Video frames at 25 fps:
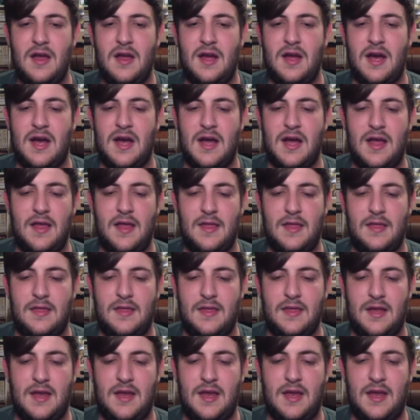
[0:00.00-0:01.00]
uh,
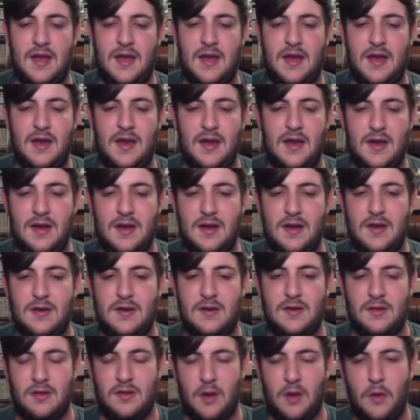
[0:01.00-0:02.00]
the
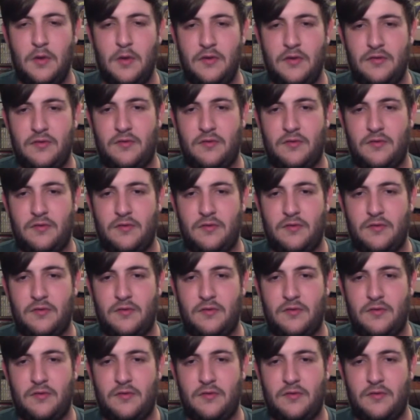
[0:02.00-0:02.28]
lower